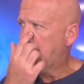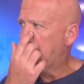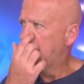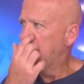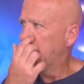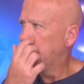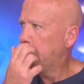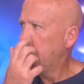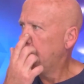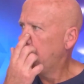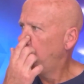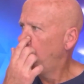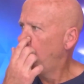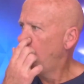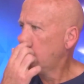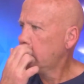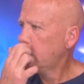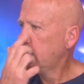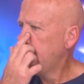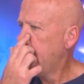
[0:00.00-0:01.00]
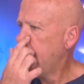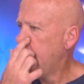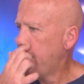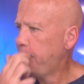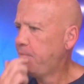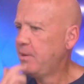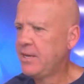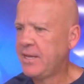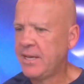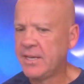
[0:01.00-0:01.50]
then what can
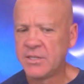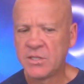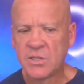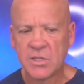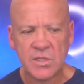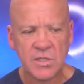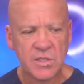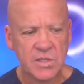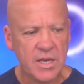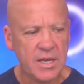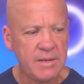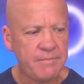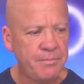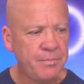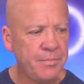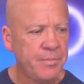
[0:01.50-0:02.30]
happen is that